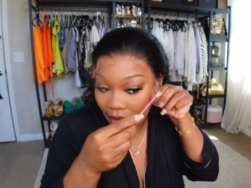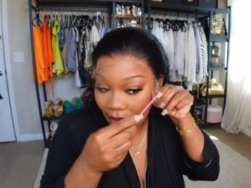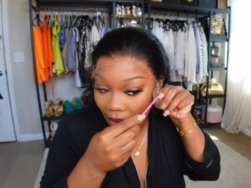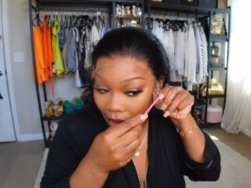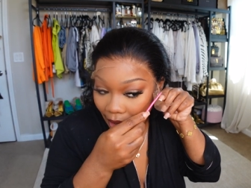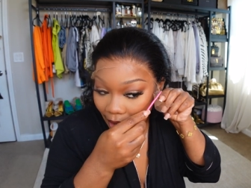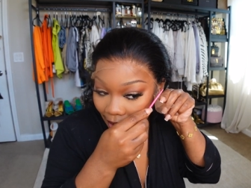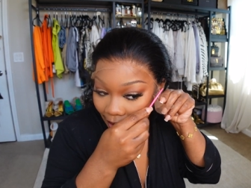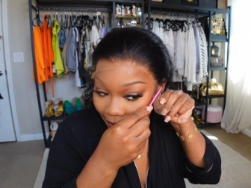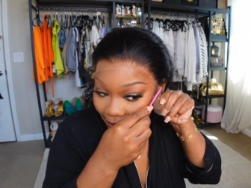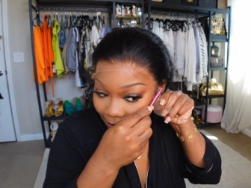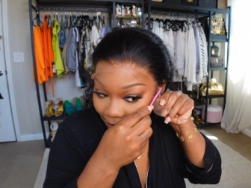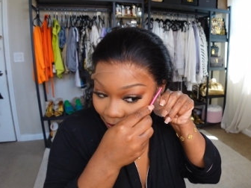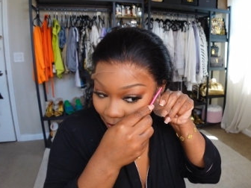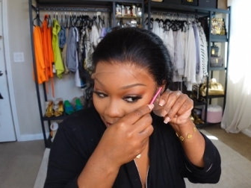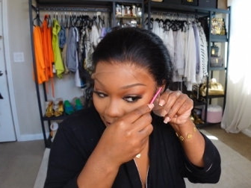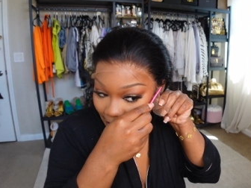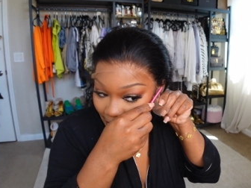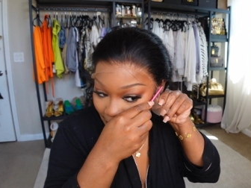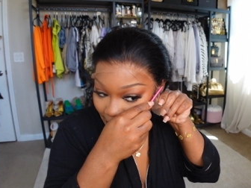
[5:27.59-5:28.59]
I gotta
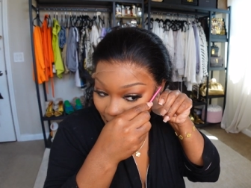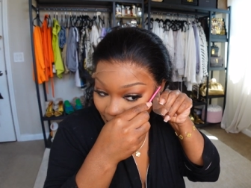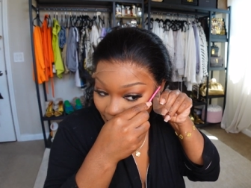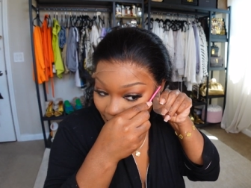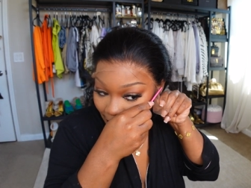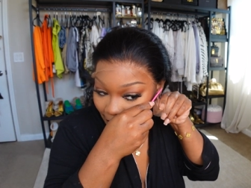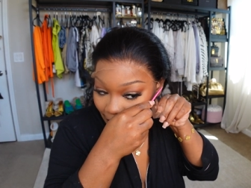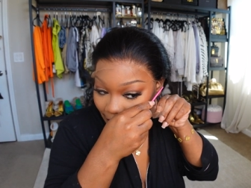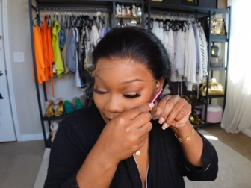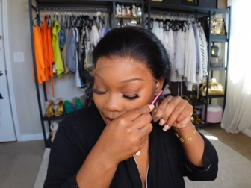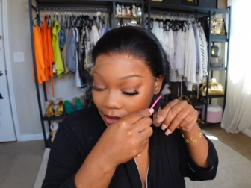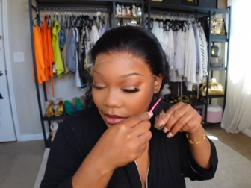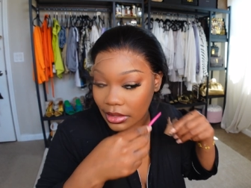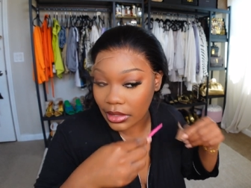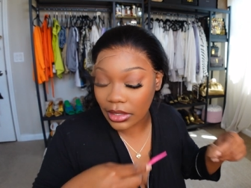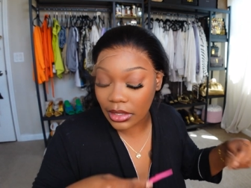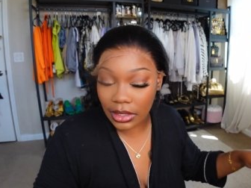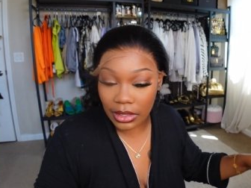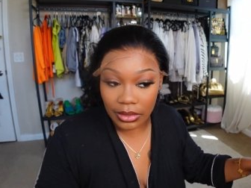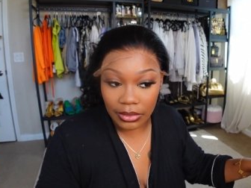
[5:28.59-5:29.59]
fix it
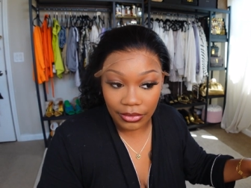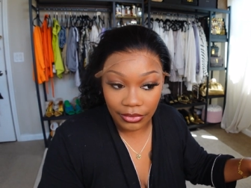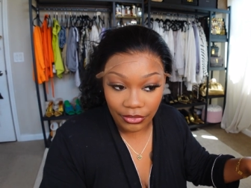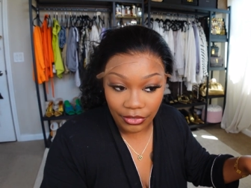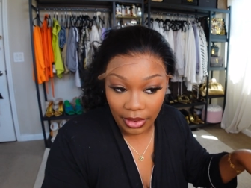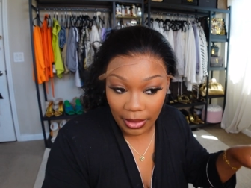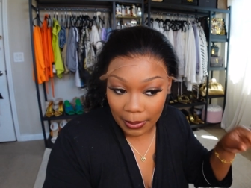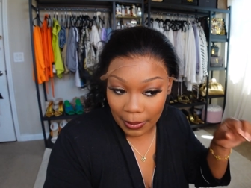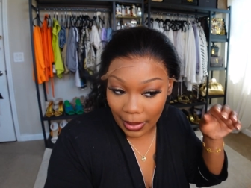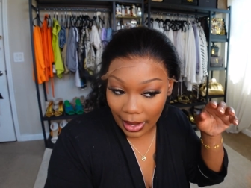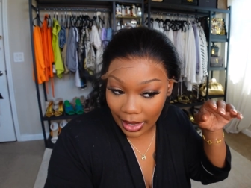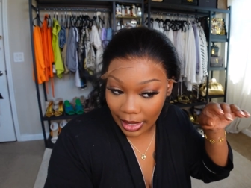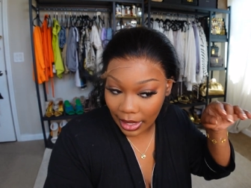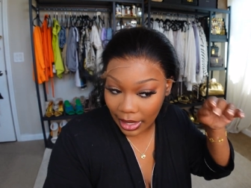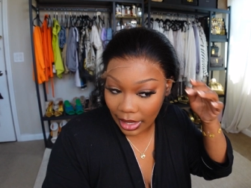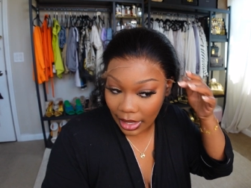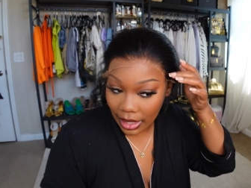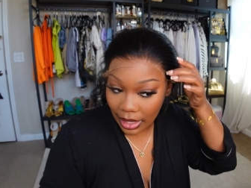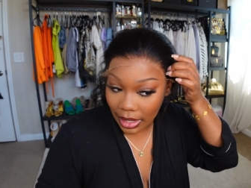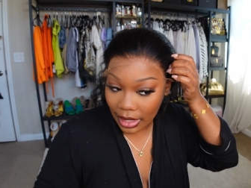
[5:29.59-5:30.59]
to fit my
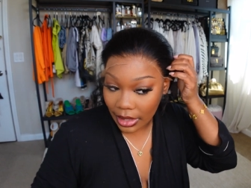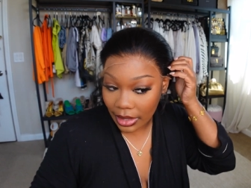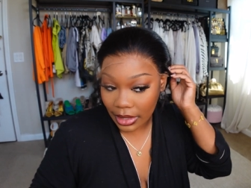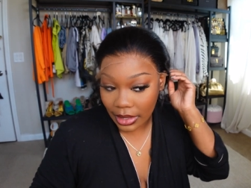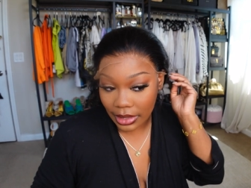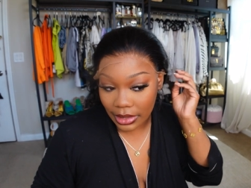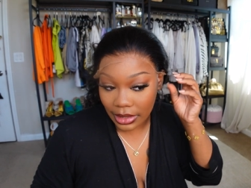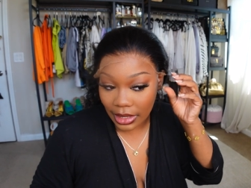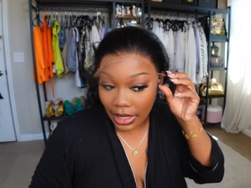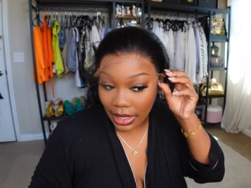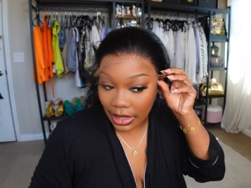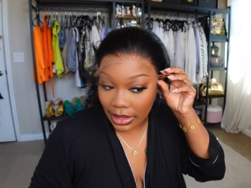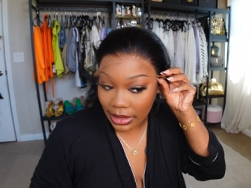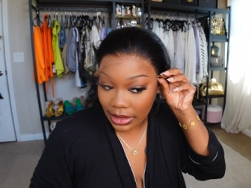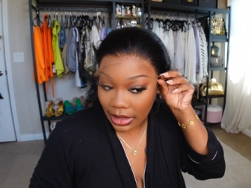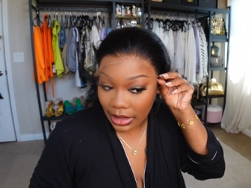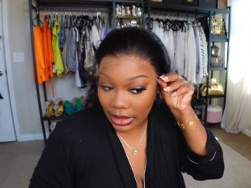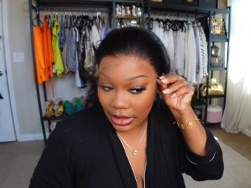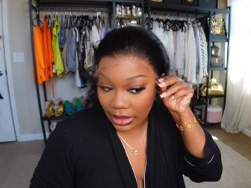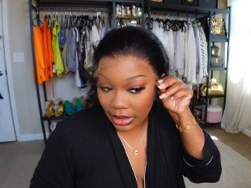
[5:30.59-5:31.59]
head because like I
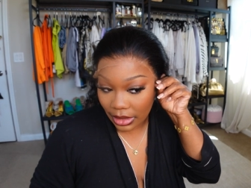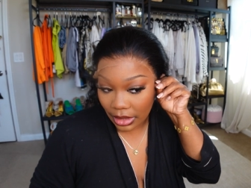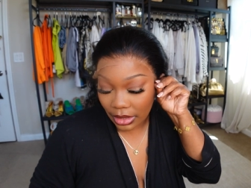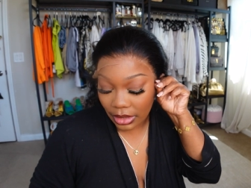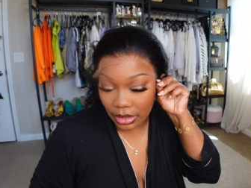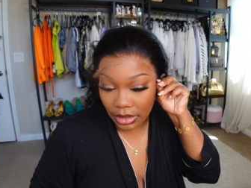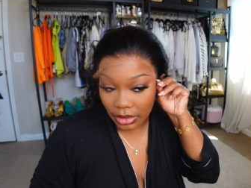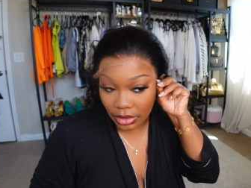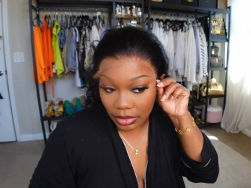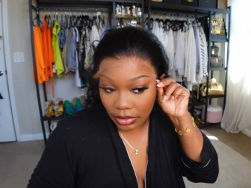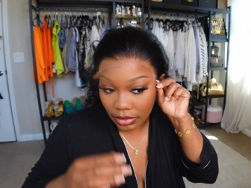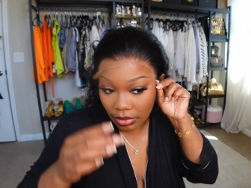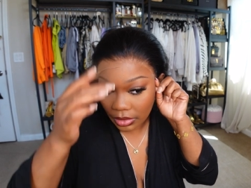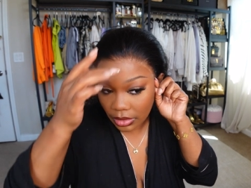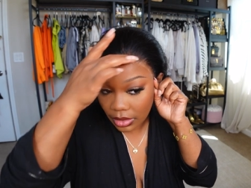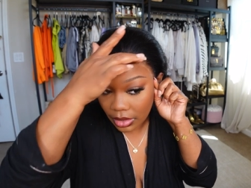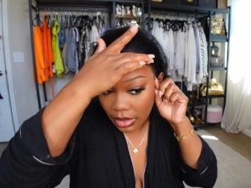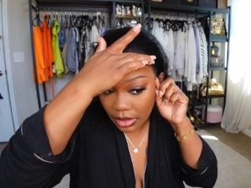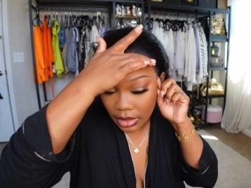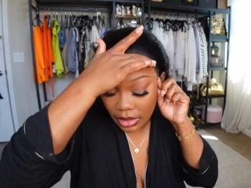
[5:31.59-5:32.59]
said, it's a little
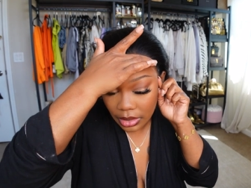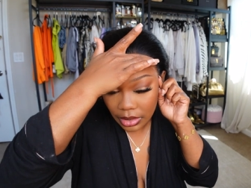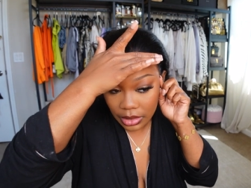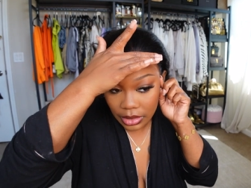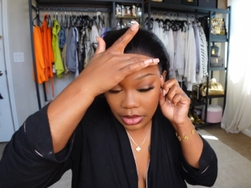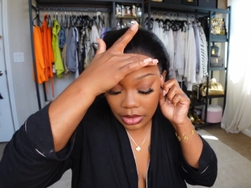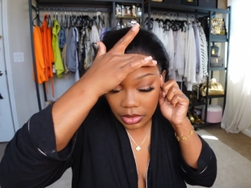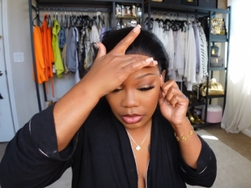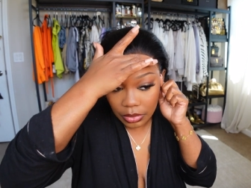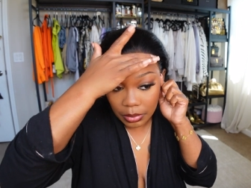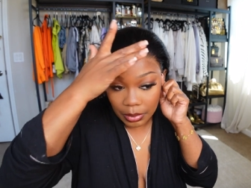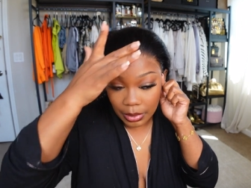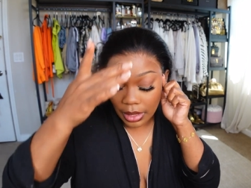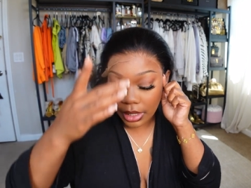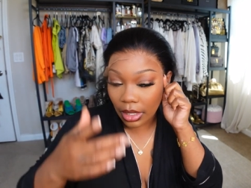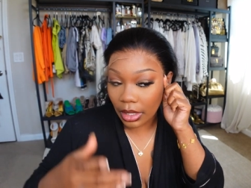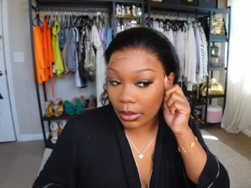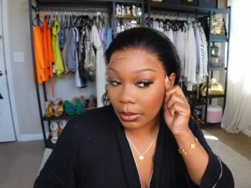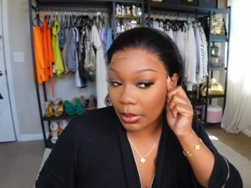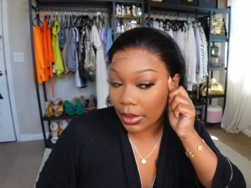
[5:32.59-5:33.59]
too
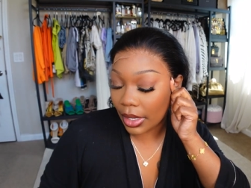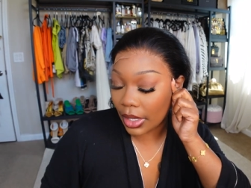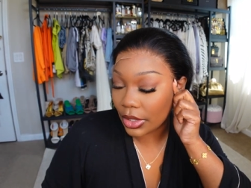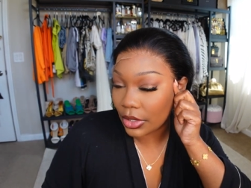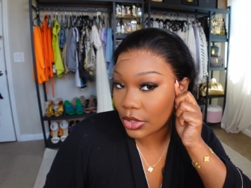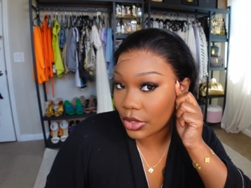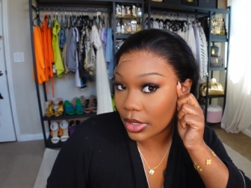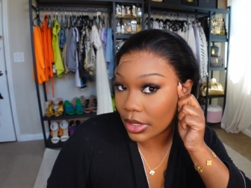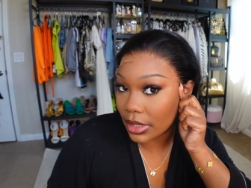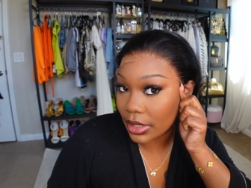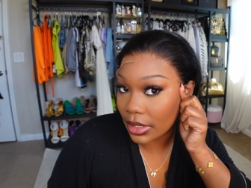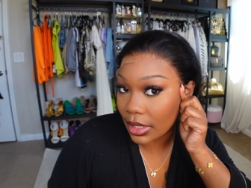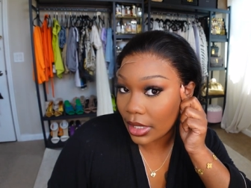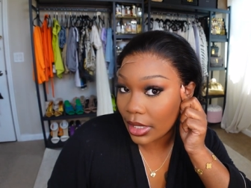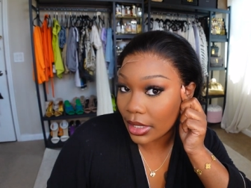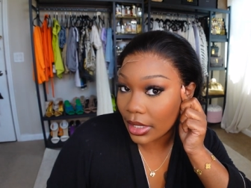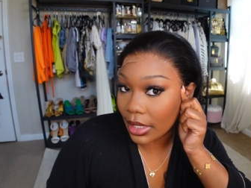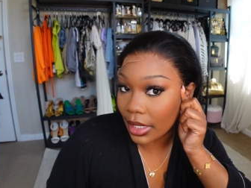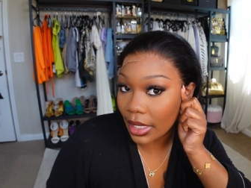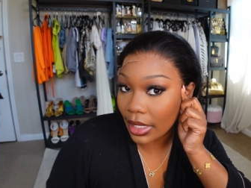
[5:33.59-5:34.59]
big. But as you can see,
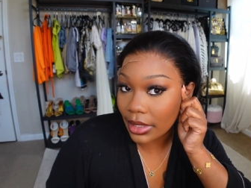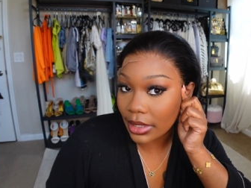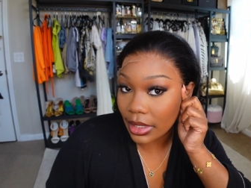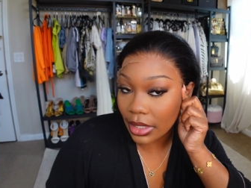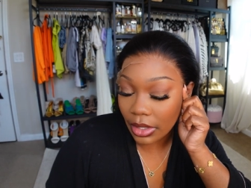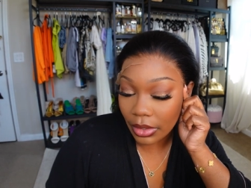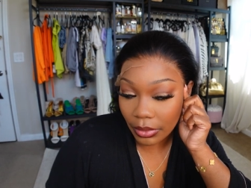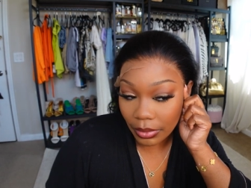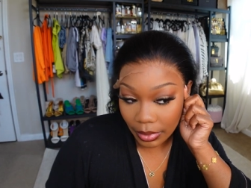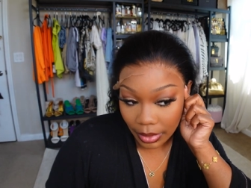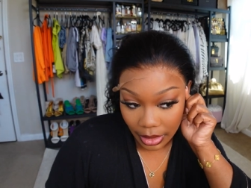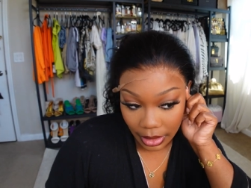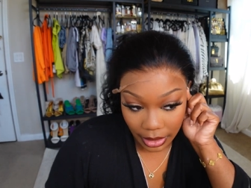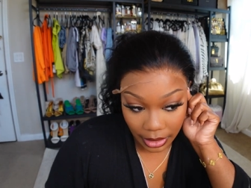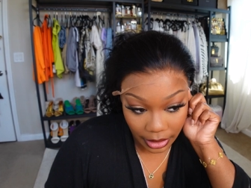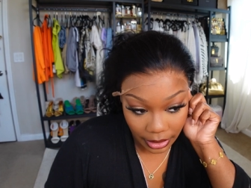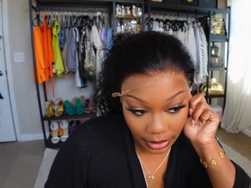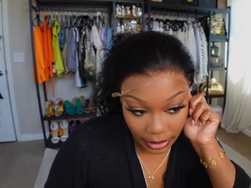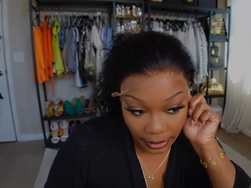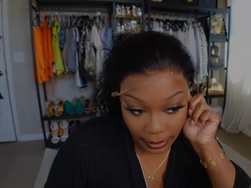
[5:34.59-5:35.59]
the lace look really
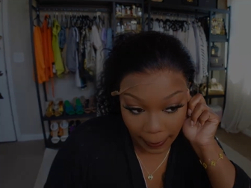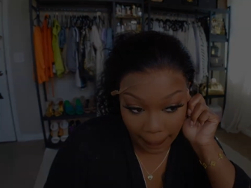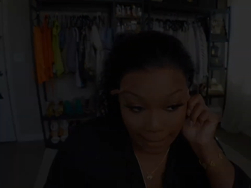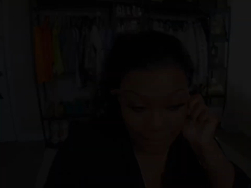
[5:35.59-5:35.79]
good